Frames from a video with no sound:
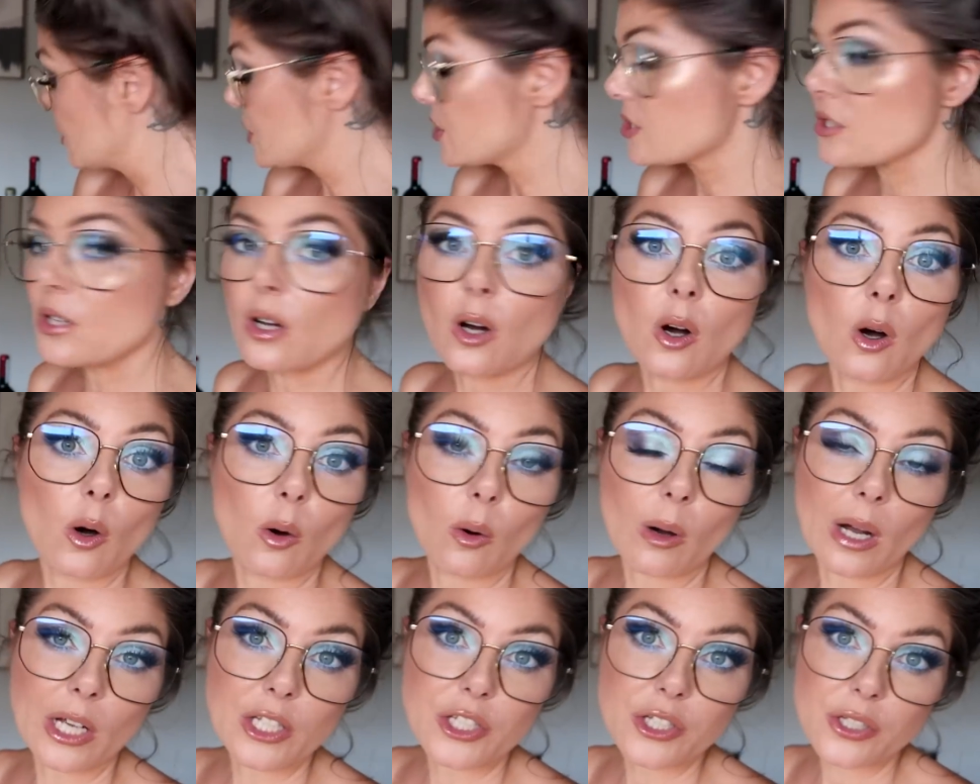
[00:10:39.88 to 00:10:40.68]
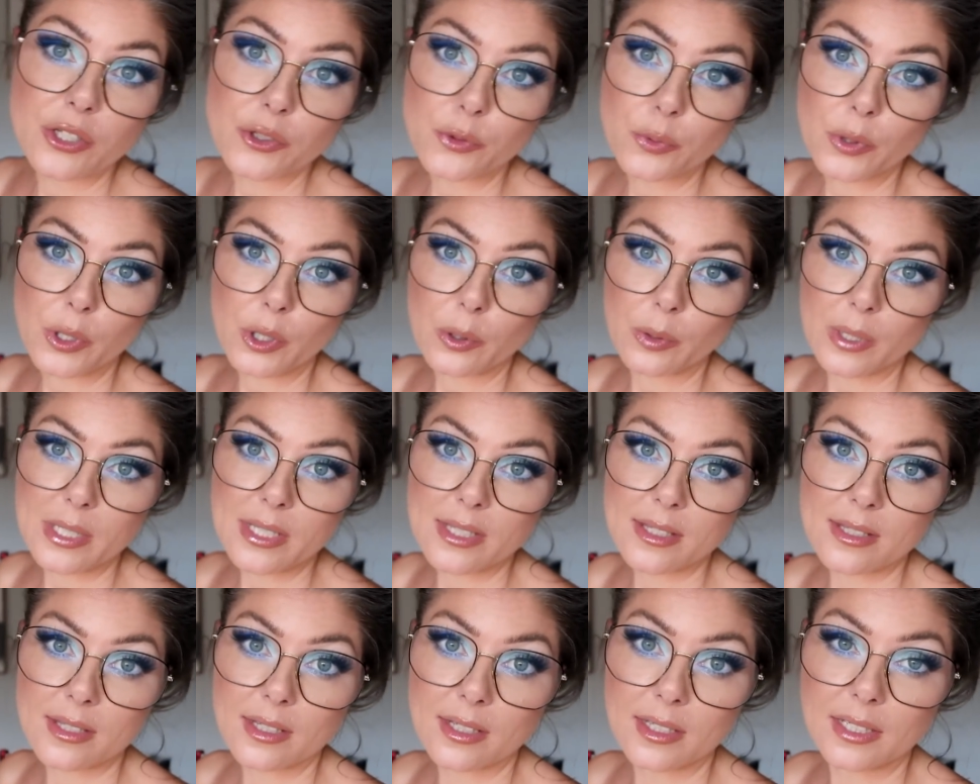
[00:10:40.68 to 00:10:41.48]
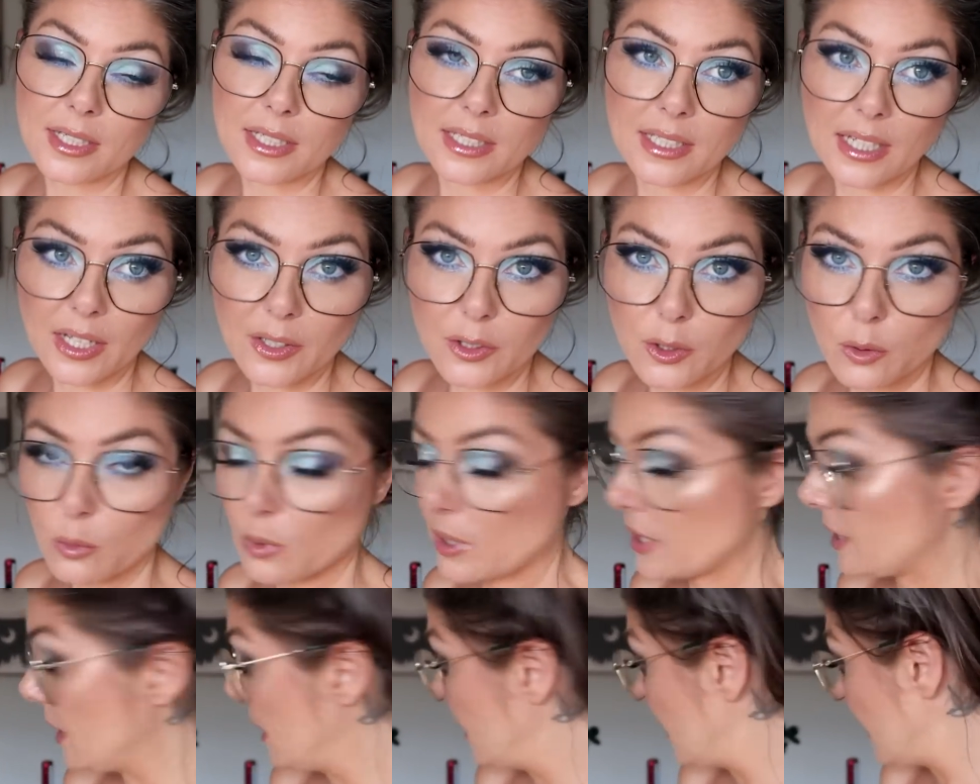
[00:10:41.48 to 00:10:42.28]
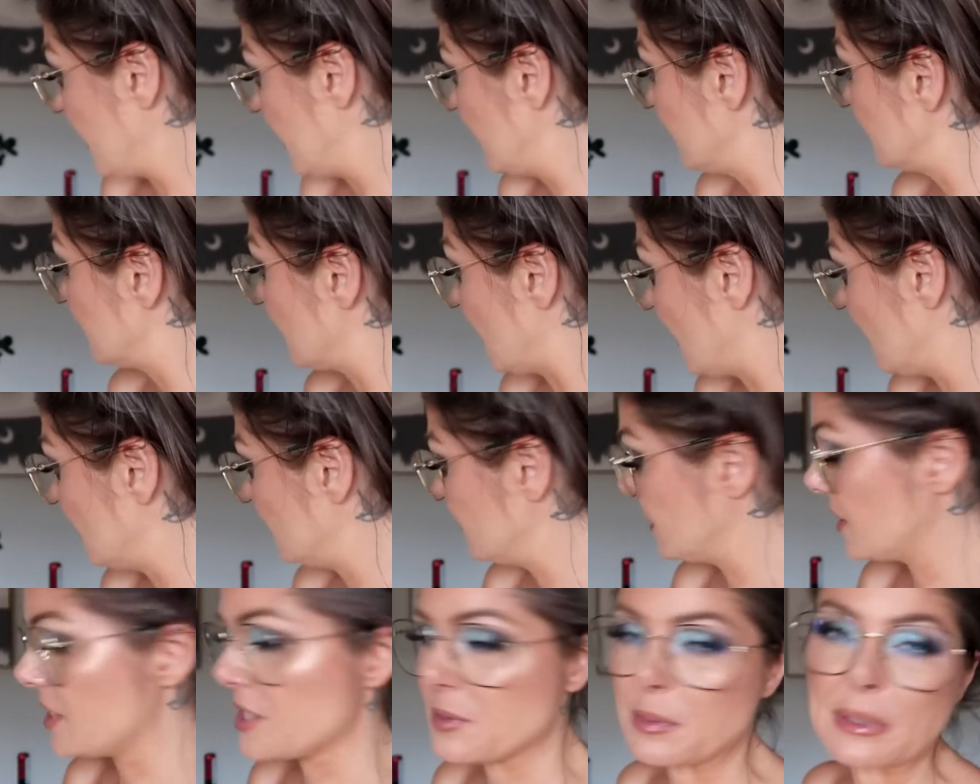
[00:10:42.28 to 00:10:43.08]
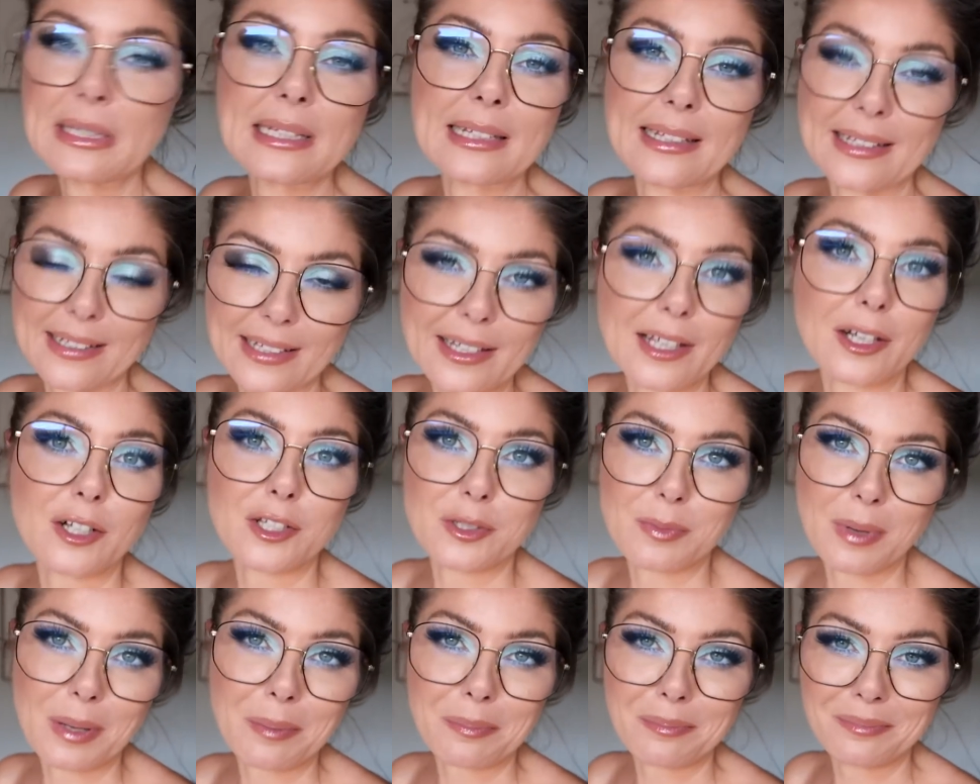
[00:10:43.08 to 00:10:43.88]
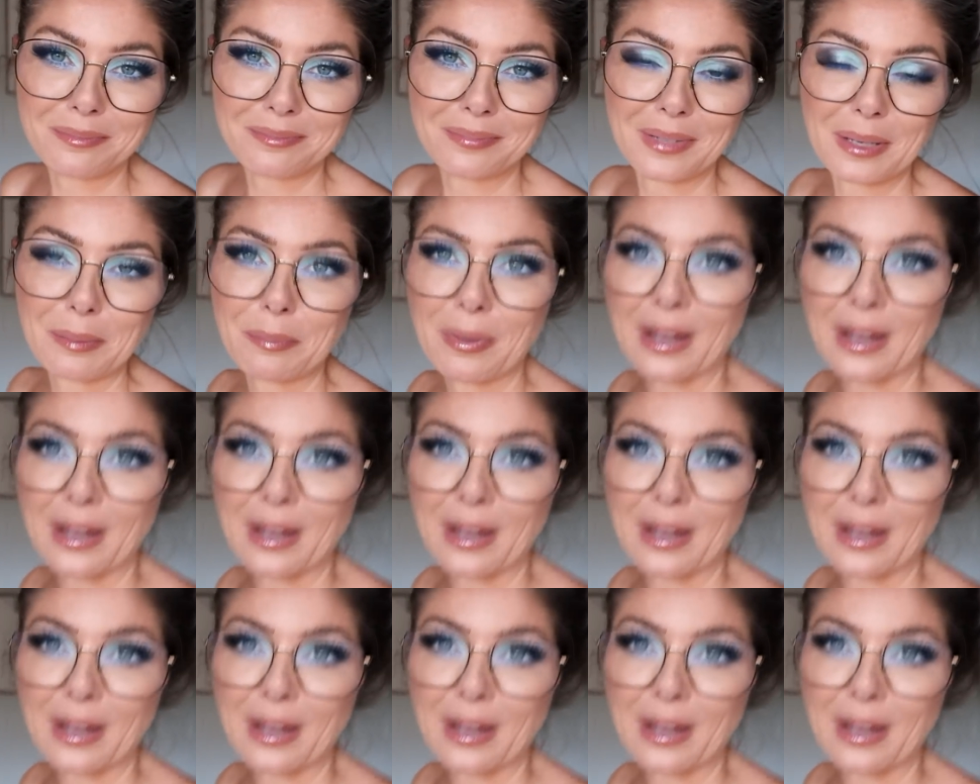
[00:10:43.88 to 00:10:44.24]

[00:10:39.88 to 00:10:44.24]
So I just requested another one, and I can tell that it's been leaking because my